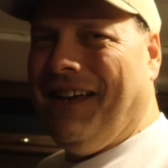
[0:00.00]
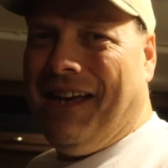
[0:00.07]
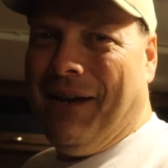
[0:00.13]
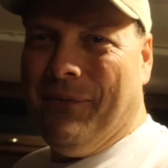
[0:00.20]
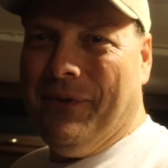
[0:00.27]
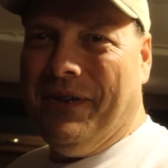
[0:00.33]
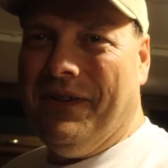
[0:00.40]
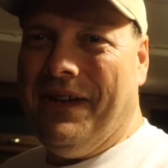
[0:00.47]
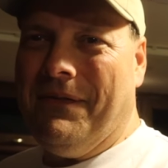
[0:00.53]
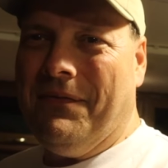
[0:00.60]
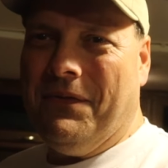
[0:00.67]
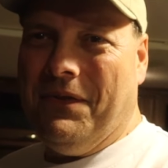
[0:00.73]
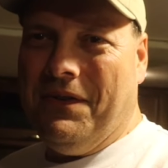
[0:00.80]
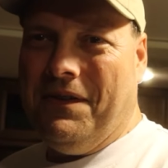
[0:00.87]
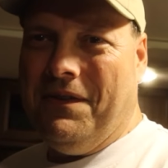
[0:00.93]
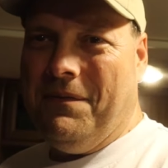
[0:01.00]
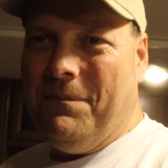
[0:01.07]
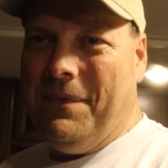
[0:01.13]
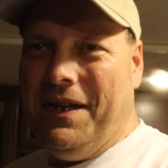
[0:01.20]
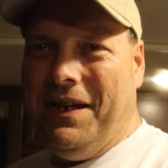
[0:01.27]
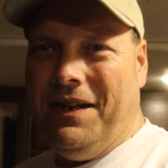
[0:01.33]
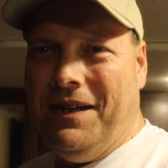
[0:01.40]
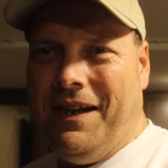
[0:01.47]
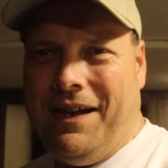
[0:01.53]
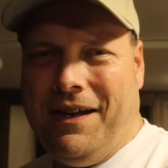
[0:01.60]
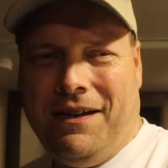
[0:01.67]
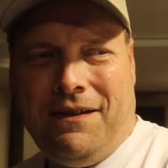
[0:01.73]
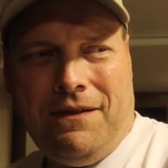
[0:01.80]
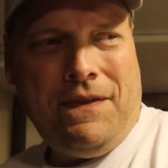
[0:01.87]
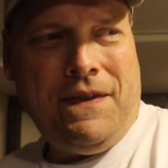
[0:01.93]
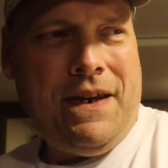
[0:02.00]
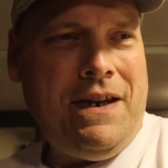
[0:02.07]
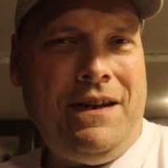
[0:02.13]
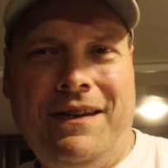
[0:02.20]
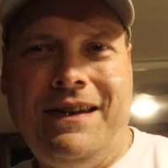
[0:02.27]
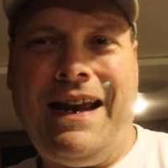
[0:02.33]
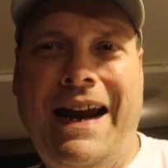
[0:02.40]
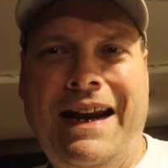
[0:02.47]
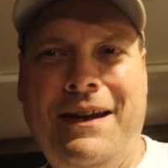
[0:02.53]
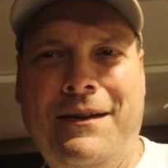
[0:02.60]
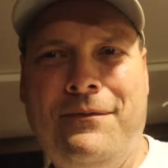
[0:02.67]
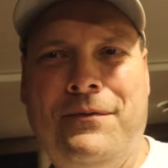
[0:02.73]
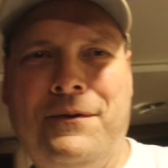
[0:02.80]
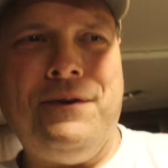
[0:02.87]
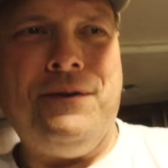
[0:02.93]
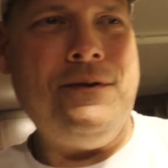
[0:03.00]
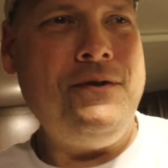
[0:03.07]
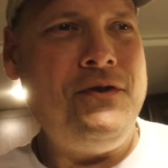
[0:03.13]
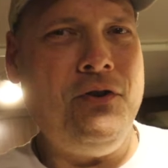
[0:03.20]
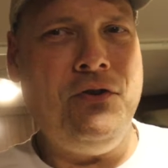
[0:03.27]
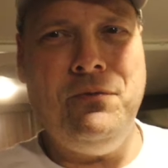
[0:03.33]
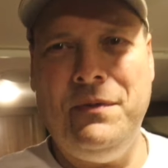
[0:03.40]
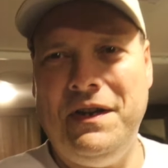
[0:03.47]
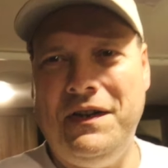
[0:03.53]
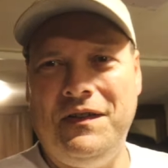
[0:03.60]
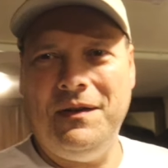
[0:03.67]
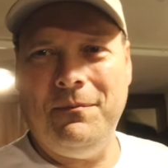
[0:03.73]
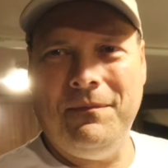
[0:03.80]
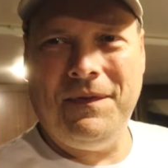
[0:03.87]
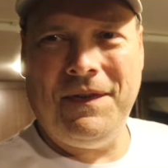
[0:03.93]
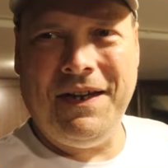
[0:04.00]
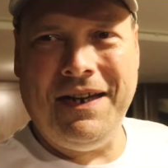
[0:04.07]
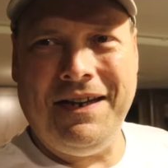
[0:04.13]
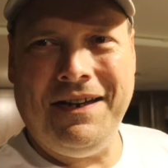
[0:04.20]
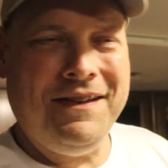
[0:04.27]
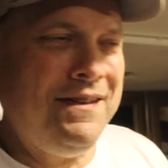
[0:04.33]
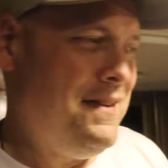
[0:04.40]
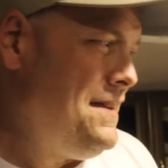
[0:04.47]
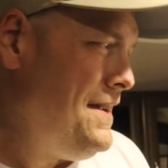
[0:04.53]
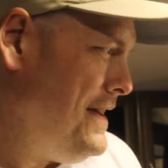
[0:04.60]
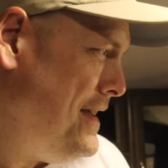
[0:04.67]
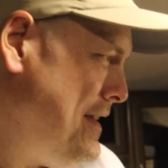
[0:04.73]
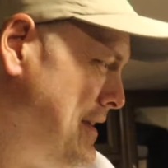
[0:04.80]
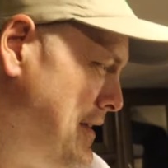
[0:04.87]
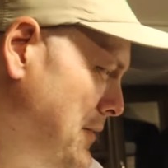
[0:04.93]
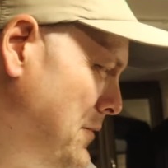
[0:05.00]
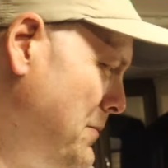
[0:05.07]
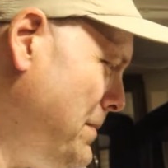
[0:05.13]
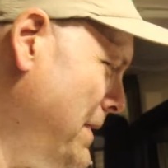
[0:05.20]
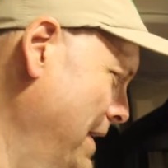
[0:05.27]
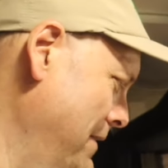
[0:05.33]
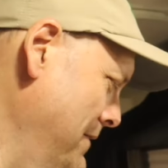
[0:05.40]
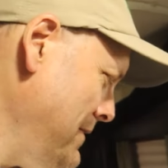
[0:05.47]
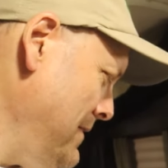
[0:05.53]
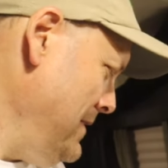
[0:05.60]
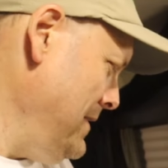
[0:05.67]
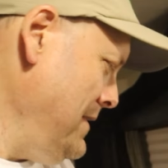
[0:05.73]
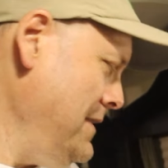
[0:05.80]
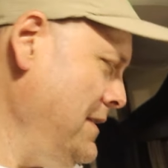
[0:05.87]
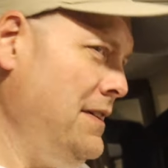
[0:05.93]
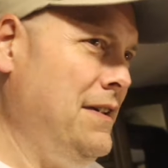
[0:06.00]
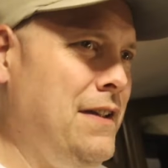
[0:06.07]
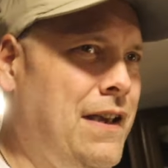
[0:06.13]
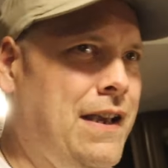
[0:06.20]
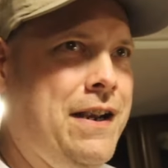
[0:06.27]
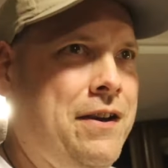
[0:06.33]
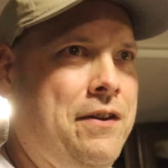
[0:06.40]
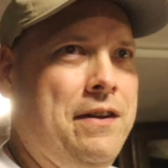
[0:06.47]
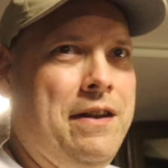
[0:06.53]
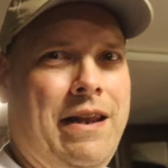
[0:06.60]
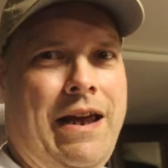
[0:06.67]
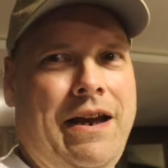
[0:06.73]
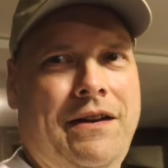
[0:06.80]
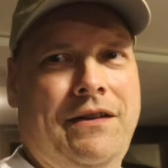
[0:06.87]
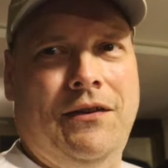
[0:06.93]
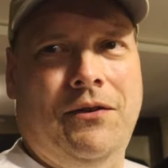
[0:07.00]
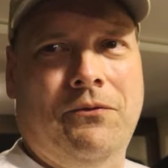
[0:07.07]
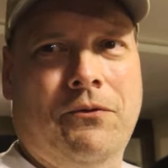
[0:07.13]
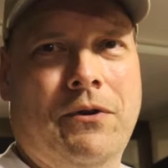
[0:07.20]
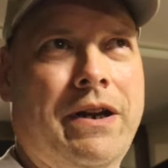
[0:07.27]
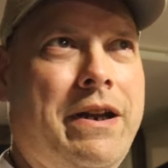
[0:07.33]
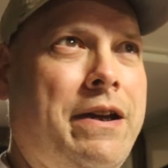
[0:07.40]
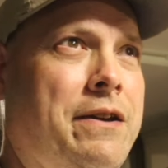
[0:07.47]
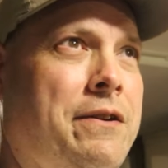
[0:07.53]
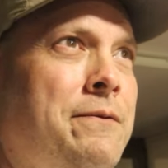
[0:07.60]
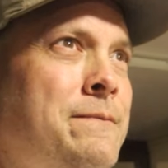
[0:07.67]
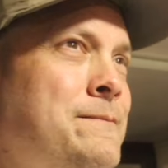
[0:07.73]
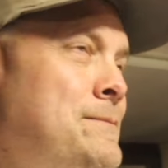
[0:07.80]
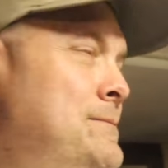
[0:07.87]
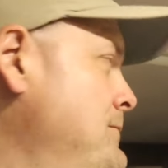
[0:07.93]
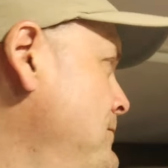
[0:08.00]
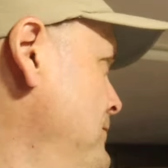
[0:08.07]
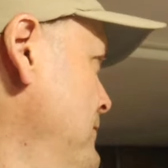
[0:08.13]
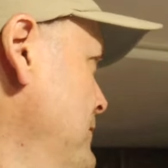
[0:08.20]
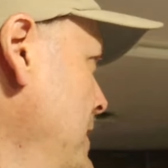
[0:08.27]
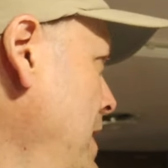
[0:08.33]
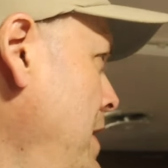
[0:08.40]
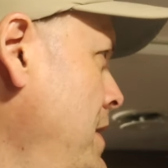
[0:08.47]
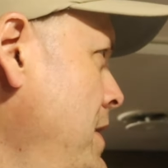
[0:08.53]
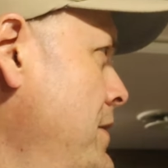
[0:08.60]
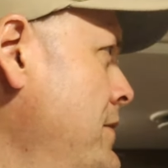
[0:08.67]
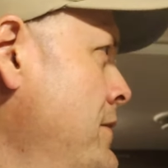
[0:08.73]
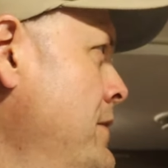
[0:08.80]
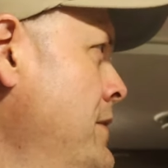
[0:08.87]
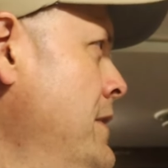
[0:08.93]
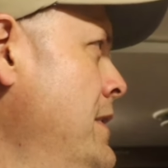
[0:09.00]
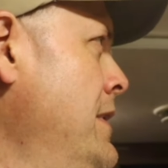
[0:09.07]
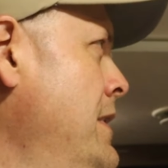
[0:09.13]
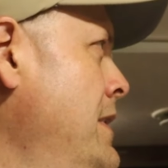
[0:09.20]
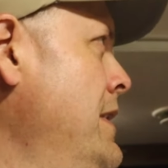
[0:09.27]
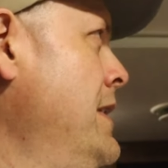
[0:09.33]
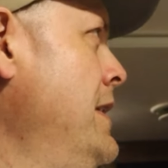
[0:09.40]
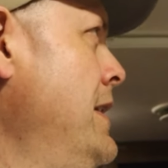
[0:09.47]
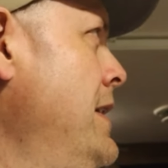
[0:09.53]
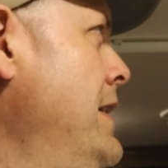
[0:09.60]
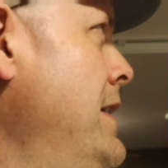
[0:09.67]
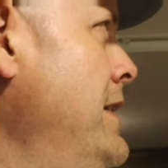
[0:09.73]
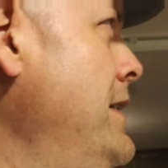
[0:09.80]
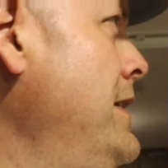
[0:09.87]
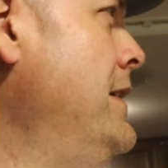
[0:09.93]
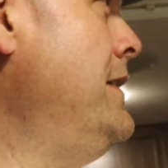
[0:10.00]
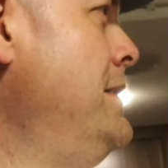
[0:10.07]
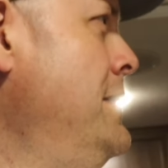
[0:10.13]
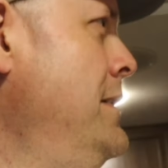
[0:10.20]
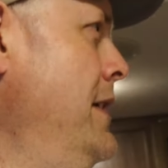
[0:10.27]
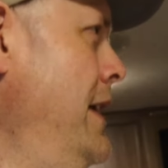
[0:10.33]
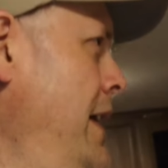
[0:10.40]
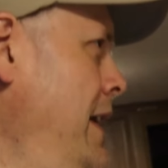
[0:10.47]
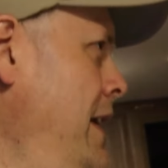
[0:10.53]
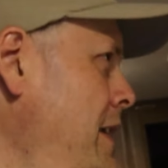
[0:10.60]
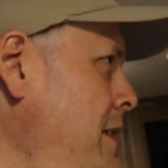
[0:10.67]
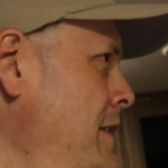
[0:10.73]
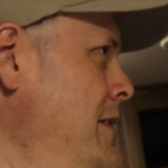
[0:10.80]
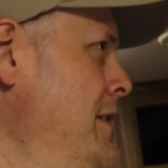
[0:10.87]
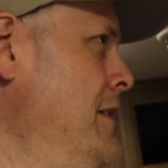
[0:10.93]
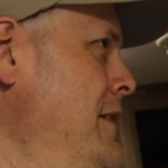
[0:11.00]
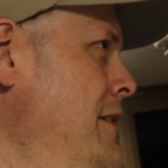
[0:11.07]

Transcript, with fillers: I will have to admit, uh, thanks Danny for showing me some things I didn't know about. I got all the lights on right now in here, and